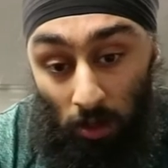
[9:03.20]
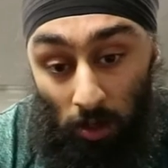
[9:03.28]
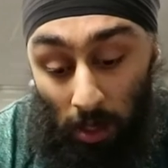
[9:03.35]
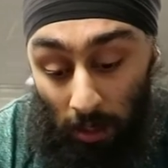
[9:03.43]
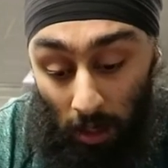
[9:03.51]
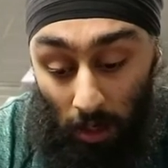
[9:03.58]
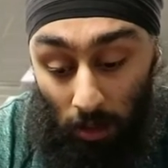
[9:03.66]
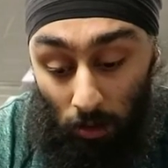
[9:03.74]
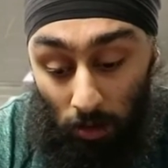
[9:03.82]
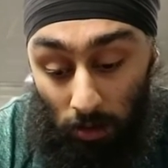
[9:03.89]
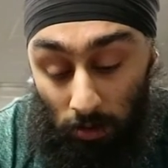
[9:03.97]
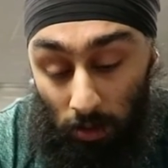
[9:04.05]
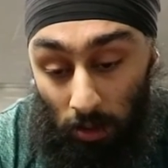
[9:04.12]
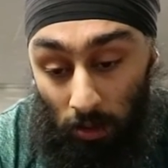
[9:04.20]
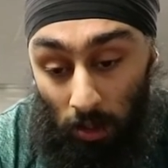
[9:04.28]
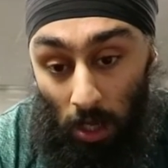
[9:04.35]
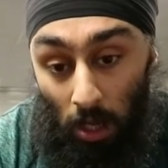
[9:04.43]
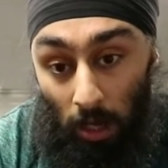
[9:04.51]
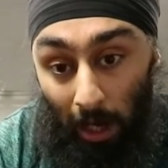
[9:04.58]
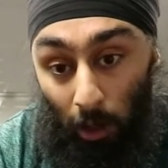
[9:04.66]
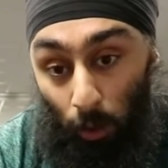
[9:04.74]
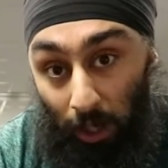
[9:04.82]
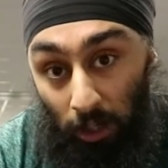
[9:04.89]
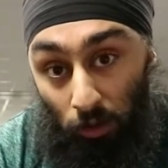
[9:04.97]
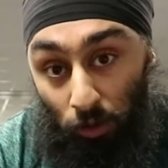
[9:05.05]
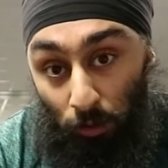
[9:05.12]
are and how uh, how
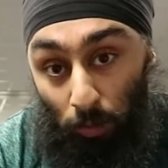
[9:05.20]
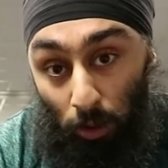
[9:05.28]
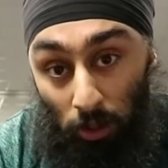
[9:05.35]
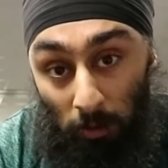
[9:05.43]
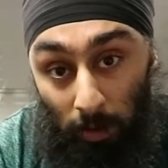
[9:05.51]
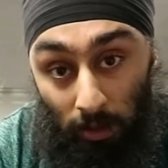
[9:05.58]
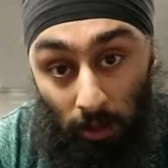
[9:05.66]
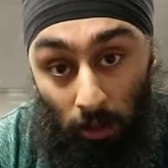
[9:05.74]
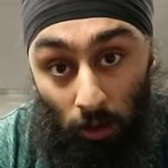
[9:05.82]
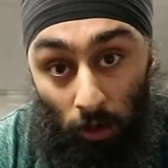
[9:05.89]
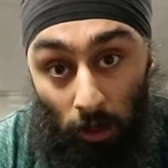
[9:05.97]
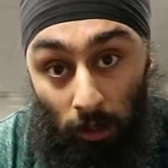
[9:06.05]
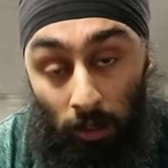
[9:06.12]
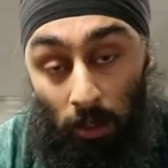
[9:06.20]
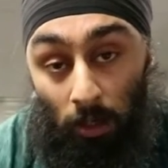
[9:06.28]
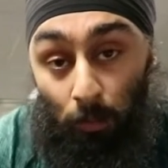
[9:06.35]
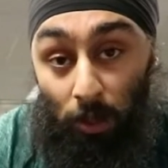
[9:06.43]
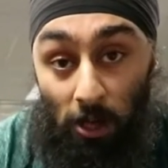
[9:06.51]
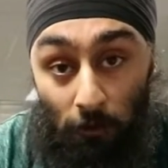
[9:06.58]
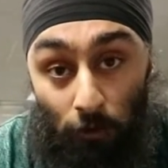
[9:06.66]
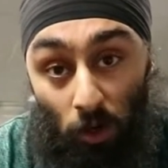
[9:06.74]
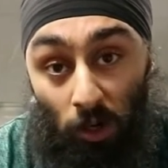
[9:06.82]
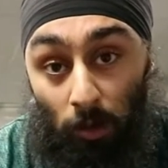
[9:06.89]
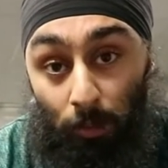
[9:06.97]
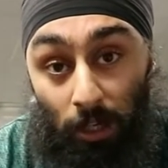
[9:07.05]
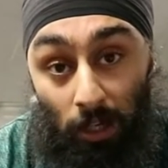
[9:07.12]
into bodybuilding you are but if you
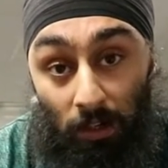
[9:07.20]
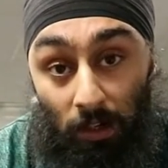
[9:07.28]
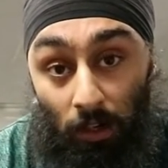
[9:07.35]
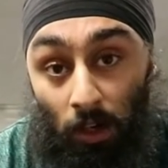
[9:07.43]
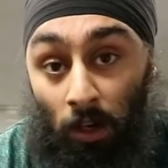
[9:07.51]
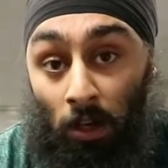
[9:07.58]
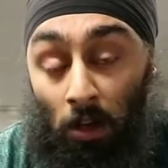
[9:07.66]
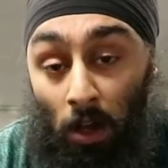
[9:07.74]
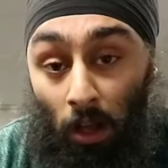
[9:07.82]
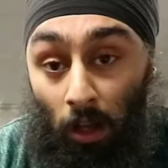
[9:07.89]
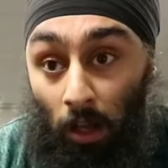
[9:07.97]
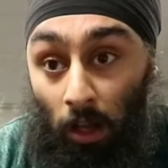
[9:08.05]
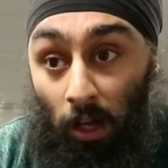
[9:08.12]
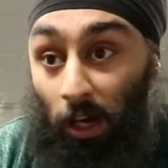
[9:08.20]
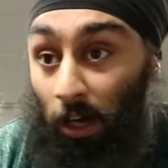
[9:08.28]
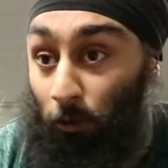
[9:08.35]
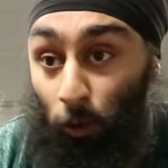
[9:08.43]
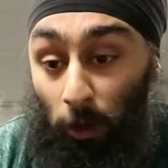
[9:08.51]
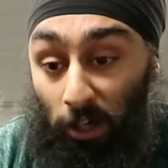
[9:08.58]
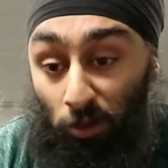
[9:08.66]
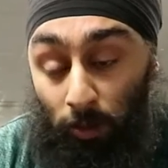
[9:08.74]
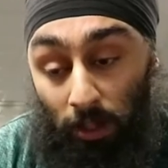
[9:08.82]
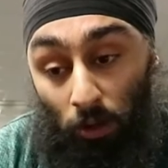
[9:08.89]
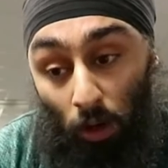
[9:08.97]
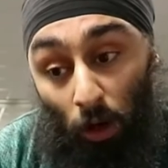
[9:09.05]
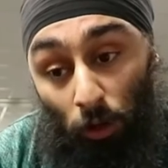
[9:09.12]
are a beginner I would
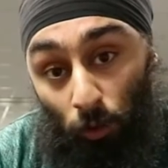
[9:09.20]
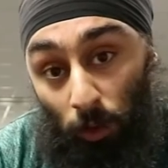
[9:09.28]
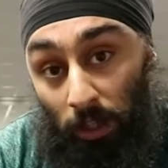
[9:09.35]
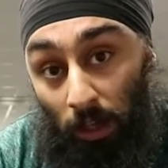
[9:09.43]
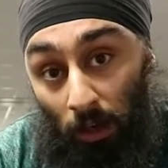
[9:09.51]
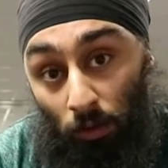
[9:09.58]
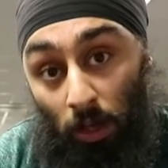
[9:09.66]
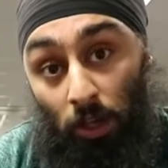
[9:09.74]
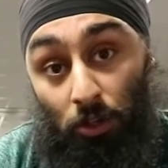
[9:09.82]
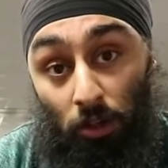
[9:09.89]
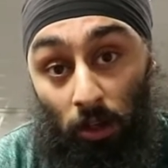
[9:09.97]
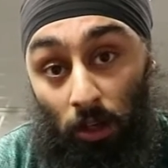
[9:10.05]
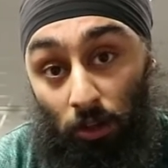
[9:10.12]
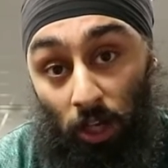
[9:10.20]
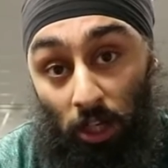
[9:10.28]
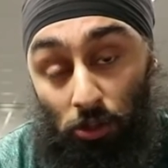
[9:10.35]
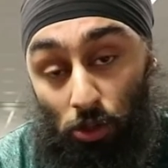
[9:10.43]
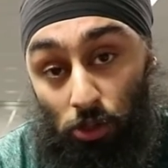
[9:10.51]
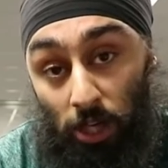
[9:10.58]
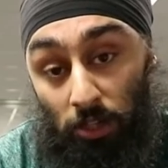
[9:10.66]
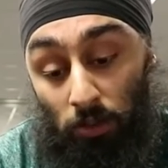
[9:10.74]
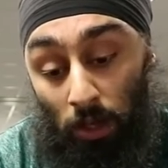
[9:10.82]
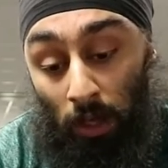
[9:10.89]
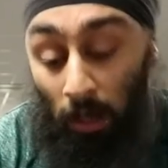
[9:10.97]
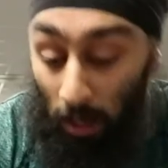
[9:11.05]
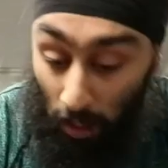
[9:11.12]
recommend go all the way down touch your chest
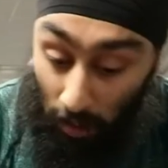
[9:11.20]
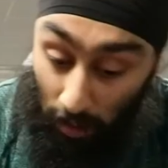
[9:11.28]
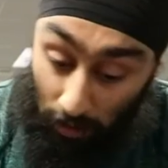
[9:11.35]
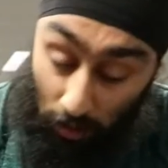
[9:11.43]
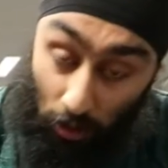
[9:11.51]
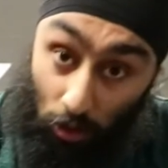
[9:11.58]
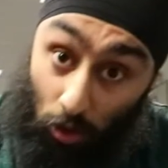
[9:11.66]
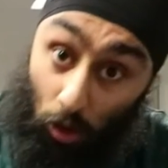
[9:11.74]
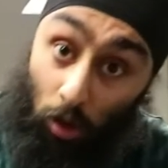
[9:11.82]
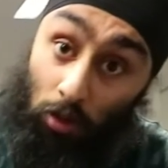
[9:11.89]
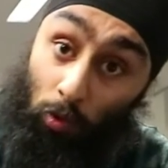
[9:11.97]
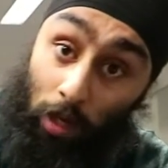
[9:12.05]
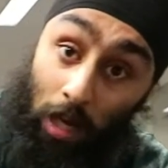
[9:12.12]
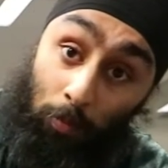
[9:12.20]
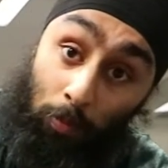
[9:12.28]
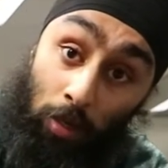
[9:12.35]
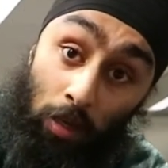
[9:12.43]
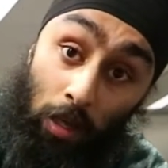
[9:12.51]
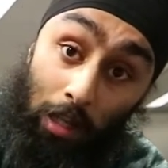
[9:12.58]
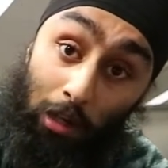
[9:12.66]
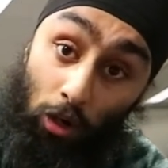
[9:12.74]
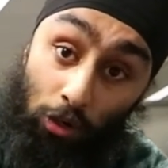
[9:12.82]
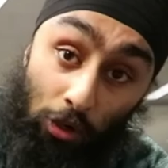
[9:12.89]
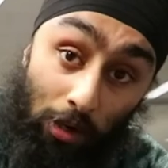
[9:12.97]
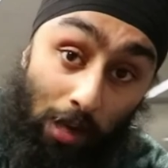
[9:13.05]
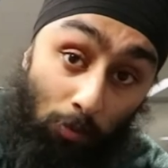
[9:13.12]
and then go all the way up and
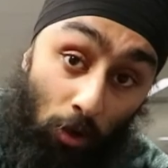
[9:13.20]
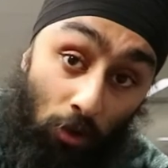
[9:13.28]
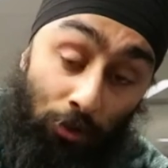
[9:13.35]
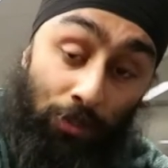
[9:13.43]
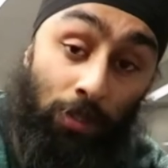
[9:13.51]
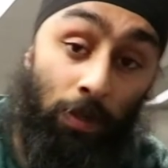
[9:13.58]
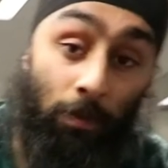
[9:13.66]
lock your elbows